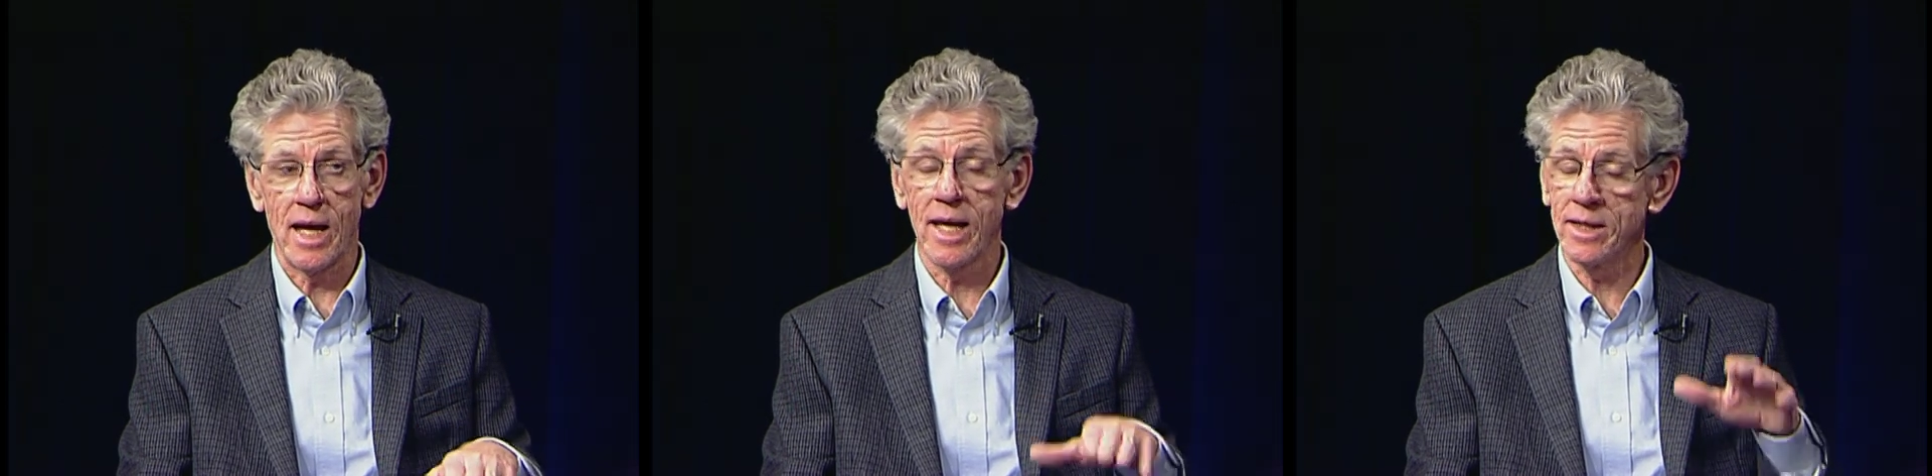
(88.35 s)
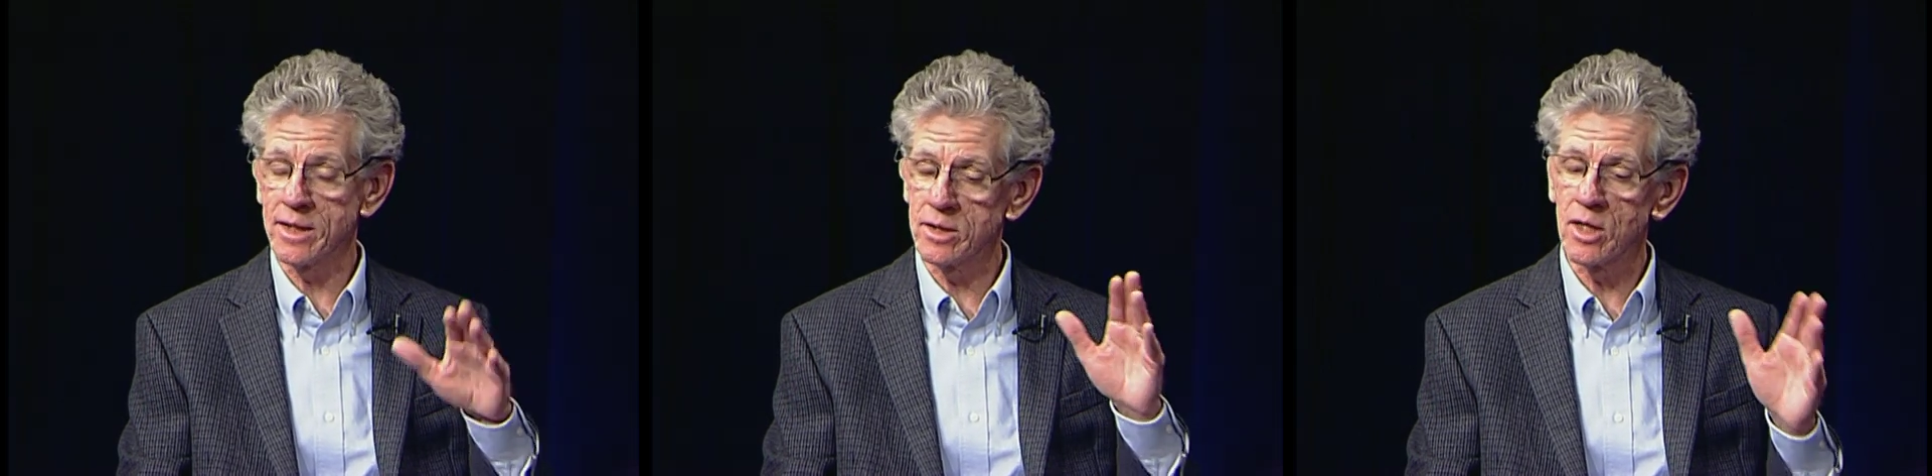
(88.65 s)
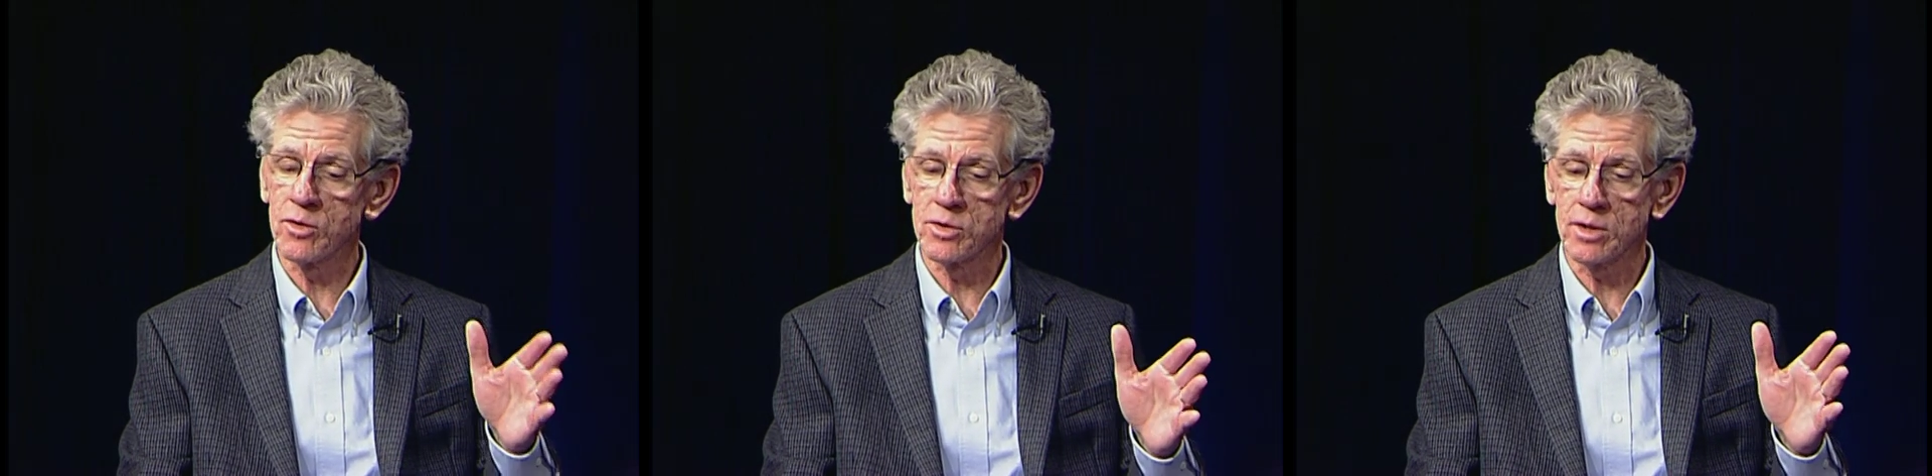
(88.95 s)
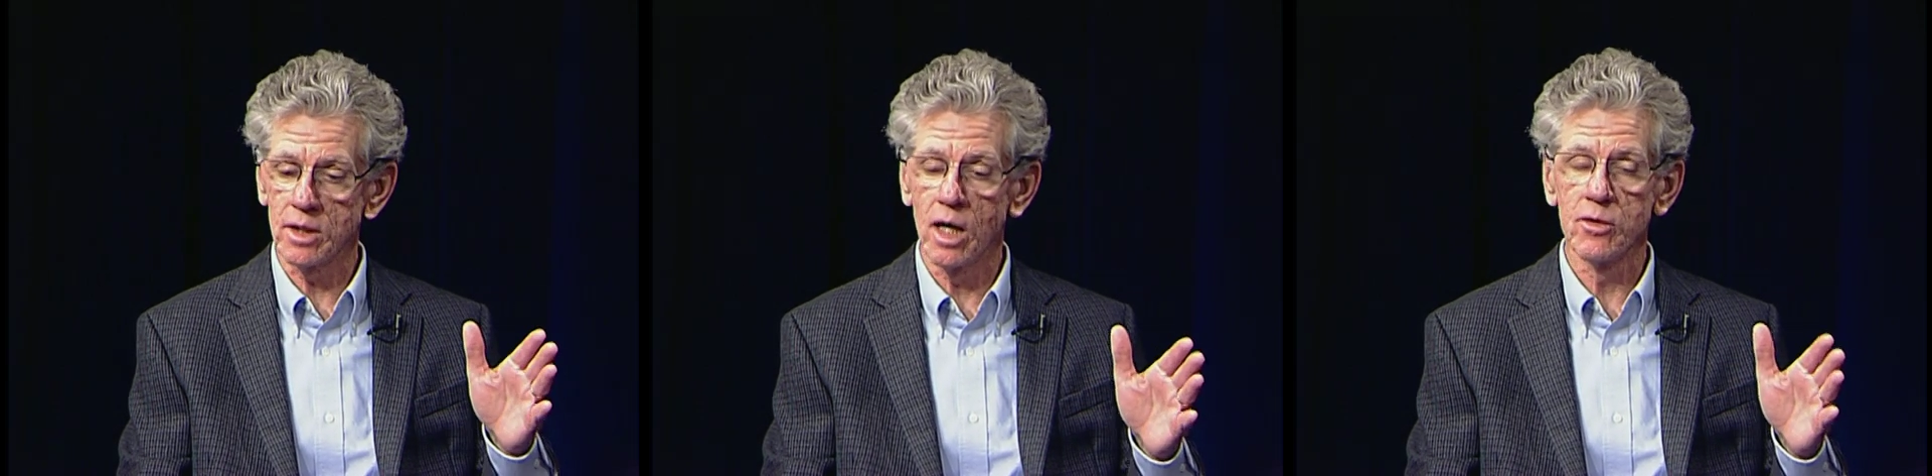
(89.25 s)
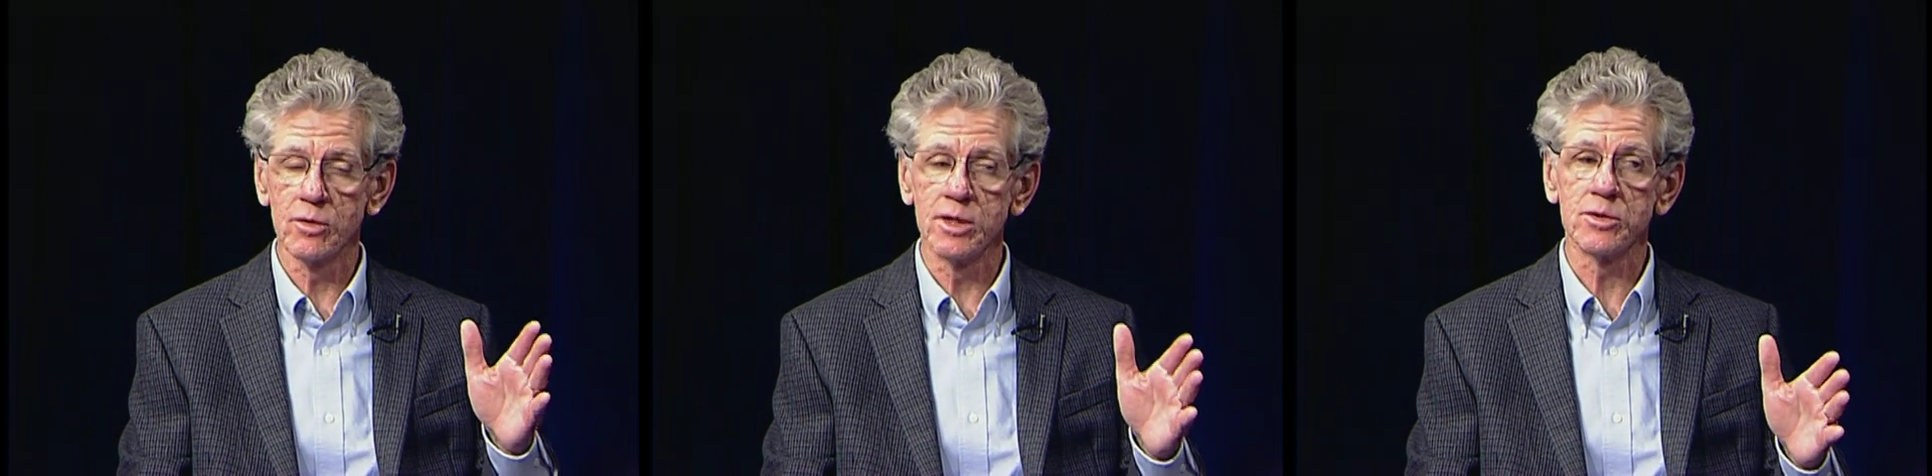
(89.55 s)
and in the
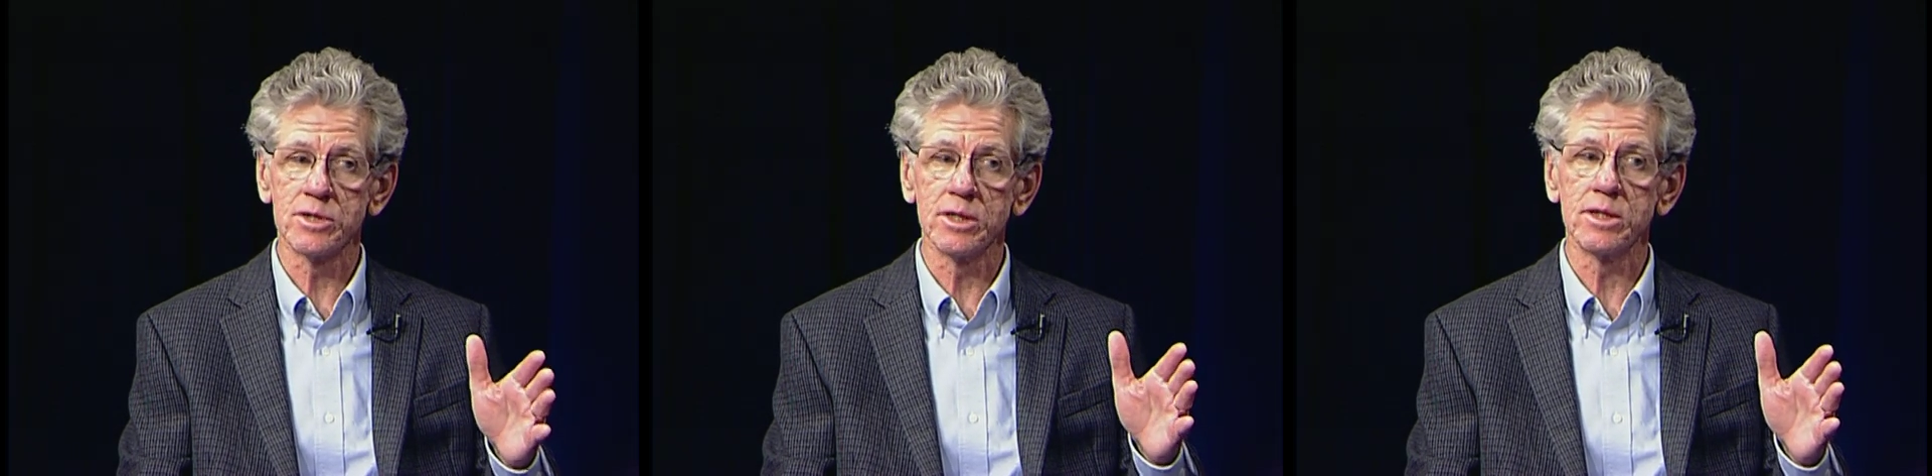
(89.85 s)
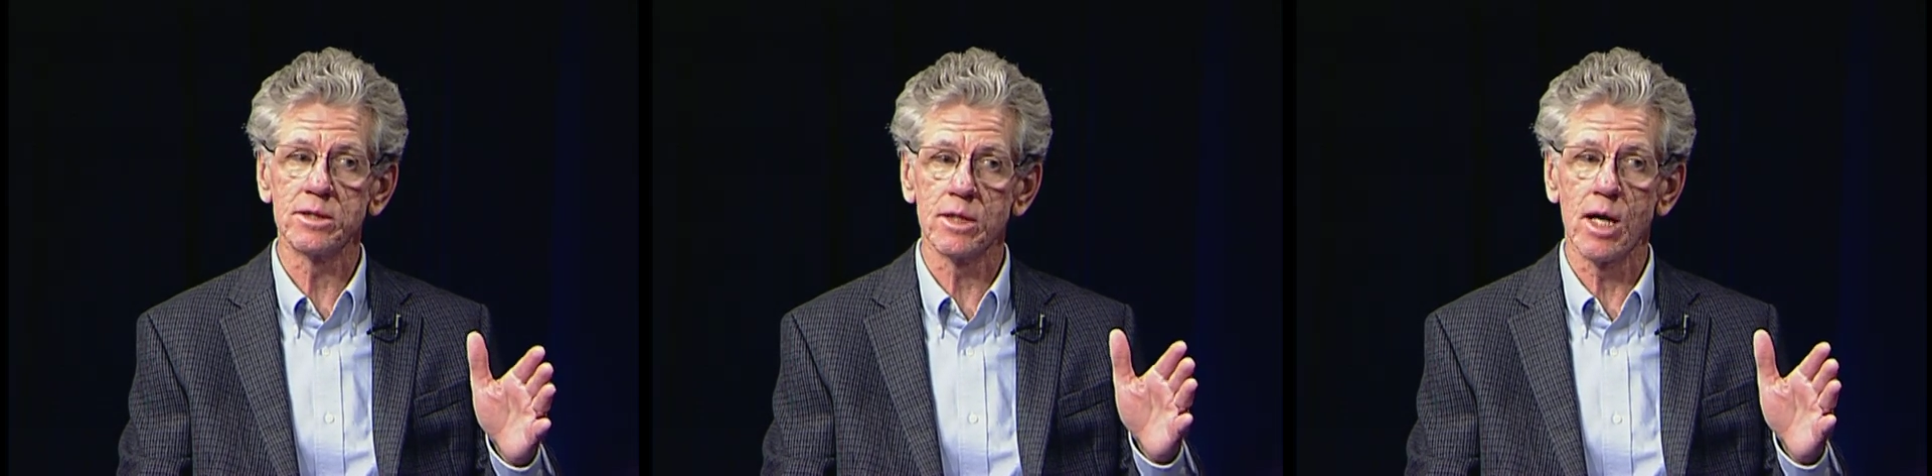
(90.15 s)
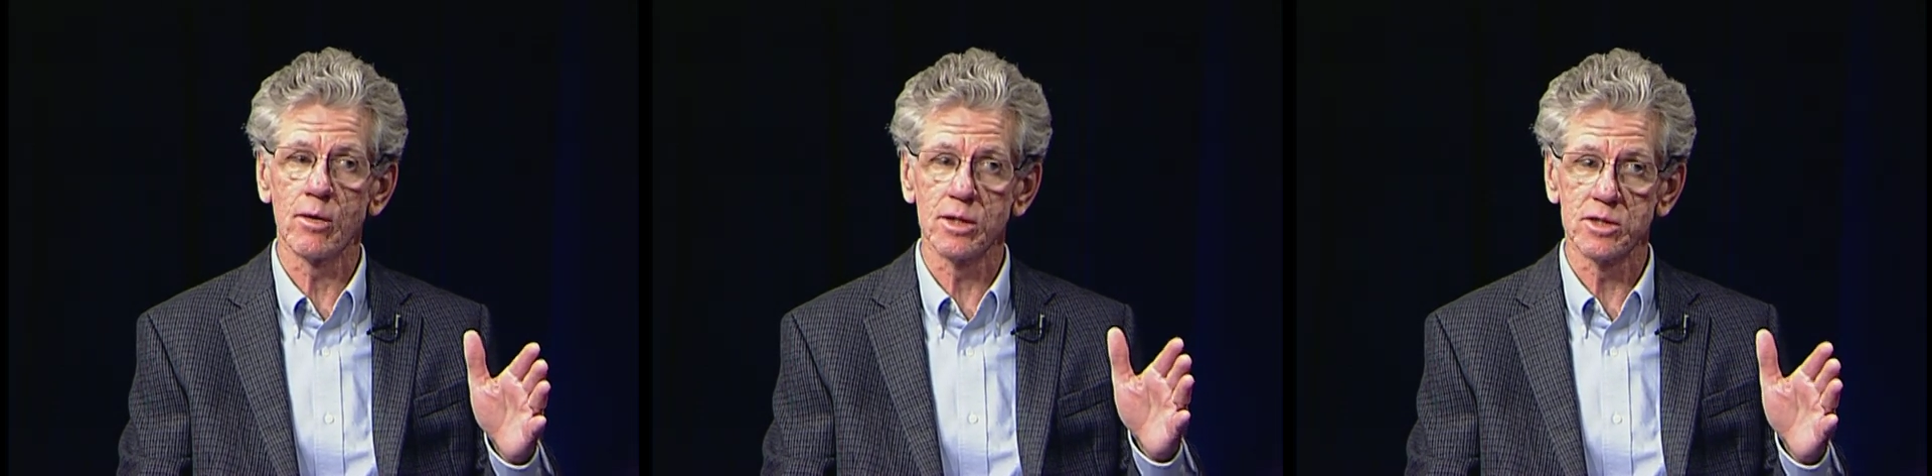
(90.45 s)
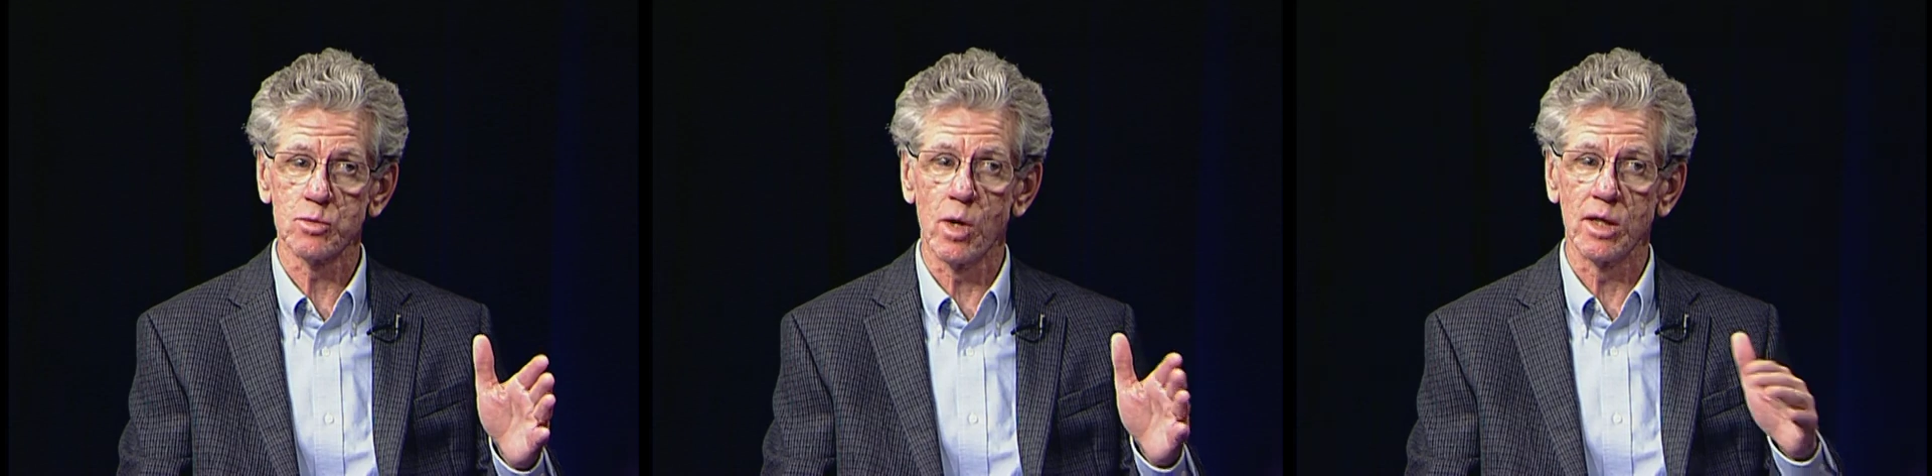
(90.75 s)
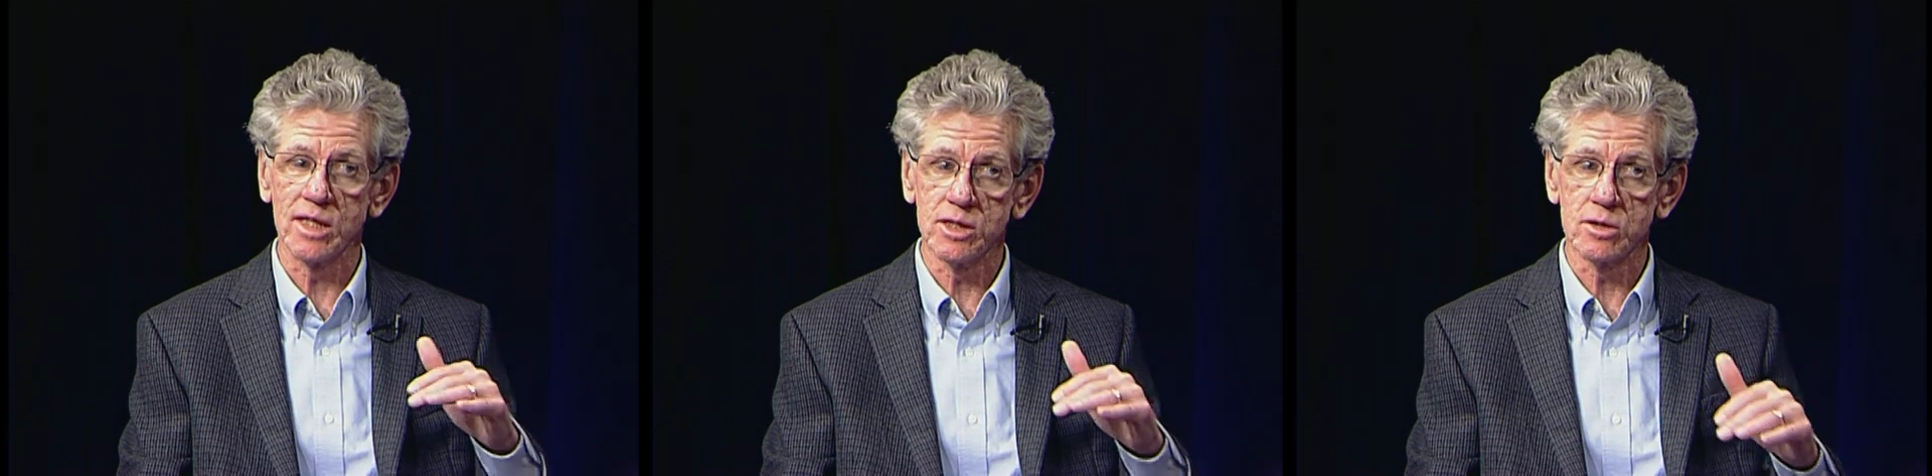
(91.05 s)
other inner city areas as well,
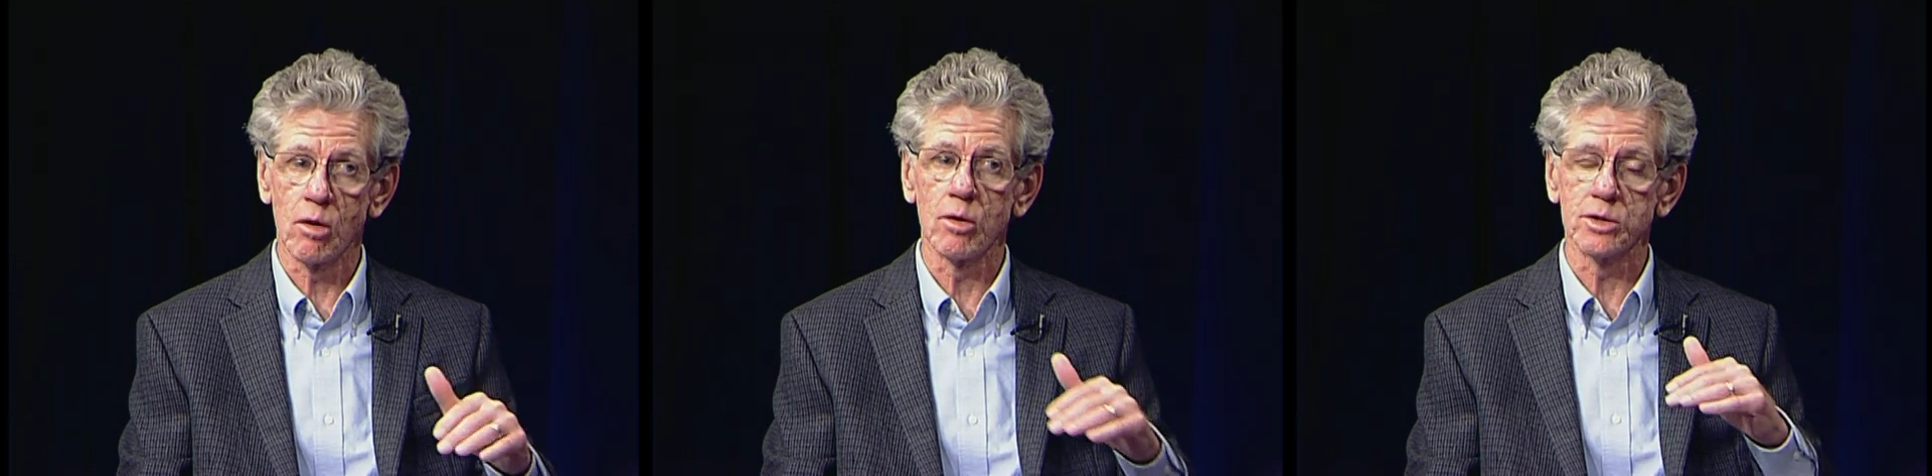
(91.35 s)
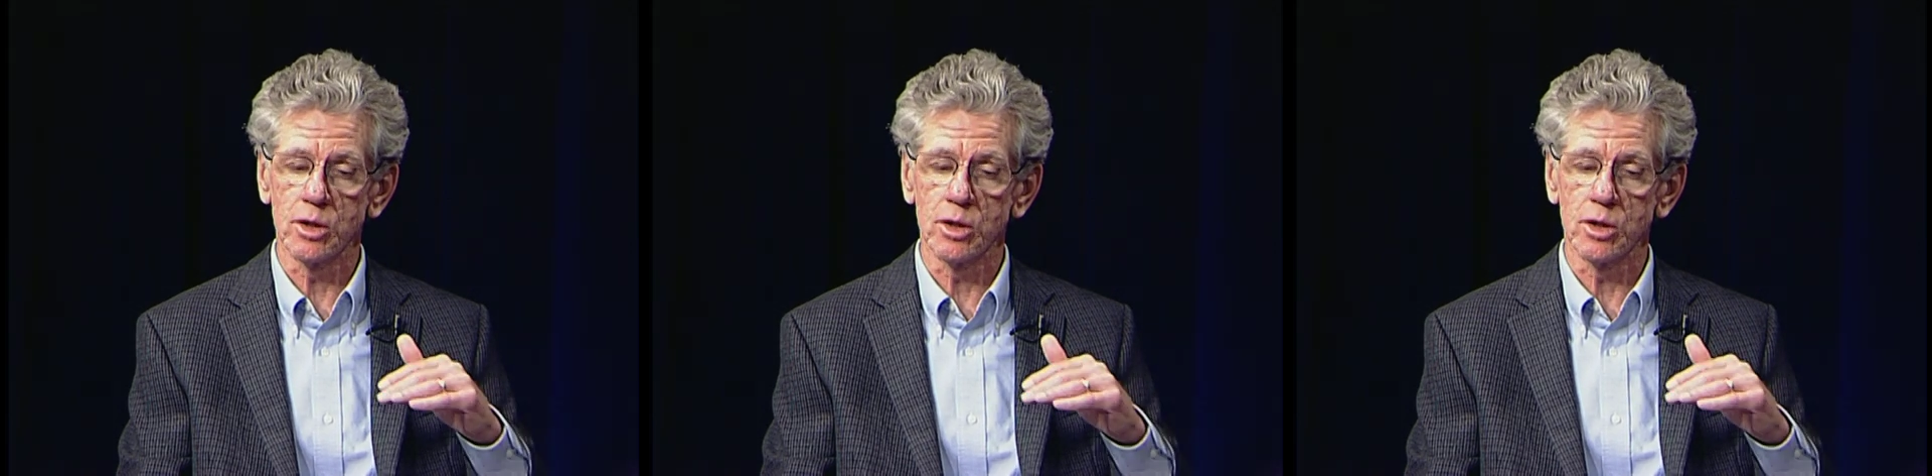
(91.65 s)
East Orange,